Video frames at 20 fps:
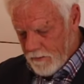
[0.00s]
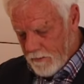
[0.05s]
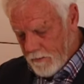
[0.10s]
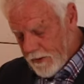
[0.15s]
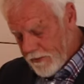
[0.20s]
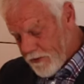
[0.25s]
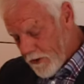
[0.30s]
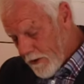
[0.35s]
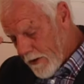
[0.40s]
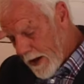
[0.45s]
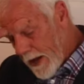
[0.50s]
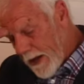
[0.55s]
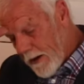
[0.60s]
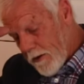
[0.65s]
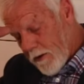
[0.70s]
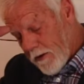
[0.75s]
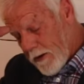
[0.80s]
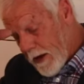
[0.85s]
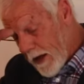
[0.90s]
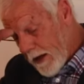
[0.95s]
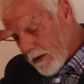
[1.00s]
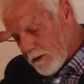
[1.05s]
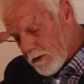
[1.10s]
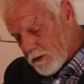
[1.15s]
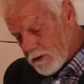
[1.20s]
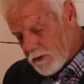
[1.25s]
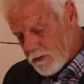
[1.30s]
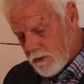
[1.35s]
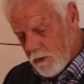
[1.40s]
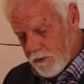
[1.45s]
But their anger can't
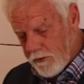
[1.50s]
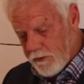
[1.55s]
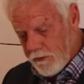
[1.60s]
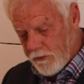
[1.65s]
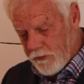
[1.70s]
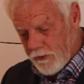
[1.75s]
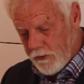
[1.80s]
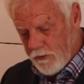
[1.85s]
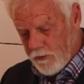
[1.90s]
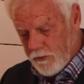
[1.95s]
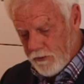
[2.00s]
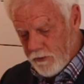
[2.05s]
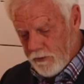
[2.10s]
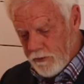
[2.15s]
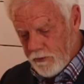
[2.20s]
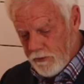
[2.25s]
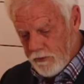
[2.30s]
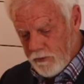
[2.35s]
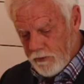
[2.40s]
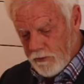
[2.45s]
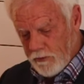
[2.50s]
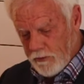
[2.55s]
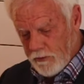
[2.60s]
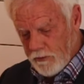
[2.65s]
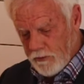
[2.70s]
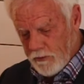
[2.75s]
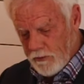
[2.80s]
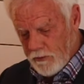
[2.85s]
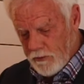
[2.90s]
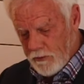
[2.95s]
destroy the truth.
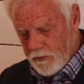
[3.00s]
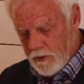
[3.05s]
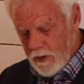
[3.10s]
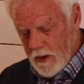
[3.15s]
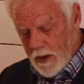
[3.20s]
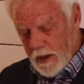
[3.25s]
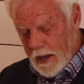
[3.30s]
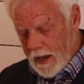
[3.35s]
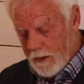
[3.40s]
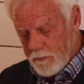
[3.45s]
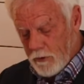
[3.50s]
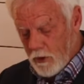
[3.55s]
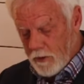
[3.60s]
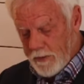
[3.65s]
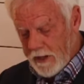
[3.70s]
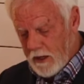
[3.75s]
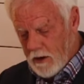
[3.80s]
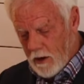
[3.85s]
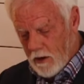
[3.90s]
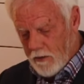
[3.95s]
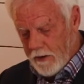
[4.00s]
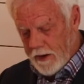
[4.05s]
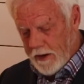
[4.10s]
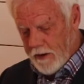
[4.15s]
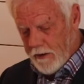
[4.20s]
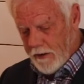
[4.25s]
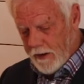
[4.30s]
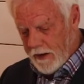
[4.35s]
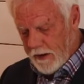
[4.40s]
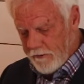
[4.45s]
I'm going to be called a
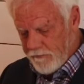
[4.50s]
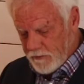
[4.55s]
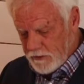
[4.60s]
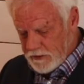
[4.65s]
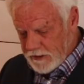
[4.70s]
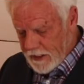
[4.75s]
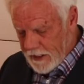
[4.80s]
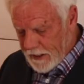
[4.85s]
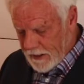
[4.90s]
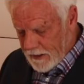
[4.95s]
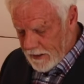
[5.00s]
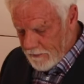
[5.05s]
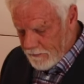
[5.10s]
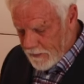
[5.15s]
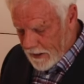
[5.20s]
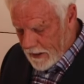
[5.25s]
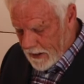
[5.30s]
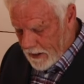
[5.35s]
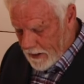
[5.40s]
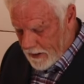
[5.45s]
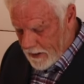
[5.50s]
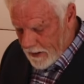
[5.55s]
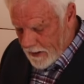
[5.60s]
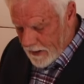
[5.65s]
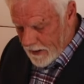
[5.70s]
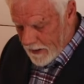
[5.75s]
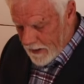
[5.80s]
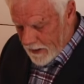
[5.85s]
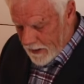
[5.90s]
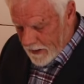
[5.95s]
heretic for saying it, but I,
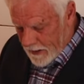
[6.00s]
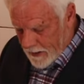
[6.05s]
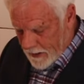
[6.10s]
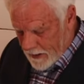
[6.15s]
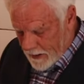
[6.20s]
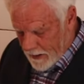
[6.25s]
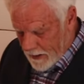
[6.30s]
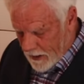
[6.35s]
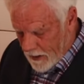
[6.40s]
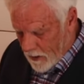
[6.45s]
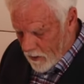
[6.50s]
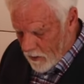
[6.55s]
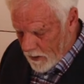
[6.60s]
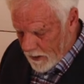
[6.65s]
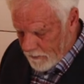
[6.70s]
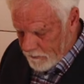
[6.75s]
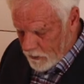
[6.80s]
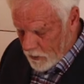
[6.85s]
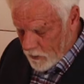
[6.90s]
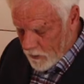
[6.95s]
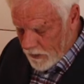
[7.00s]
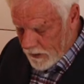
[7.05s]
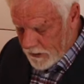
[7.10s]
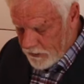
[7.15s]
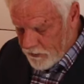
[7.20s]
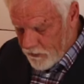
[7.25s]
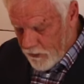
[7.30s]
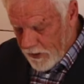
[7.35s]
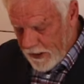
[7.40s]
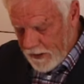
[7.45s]
all I'm doing
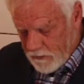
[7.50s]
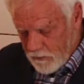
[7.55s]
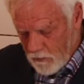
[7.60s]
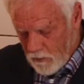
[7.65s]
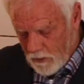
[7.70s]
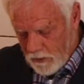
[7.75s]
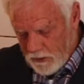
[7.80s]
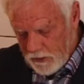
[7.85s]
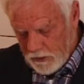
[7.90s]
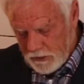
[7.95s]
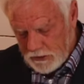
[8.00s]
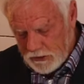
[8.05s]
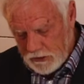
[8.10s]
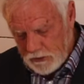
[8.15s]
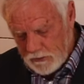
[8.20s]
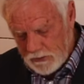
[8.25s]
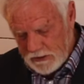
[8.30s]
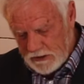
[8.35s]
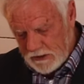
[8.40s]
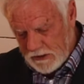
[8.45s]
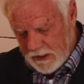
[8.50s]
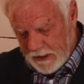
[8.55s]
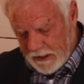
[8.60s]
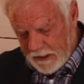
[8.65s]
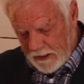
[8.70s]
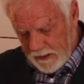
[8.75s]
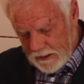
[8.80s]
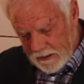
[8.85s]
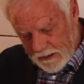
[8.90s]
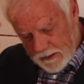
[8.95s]
is reading what Yeshua
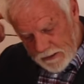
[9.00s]
said.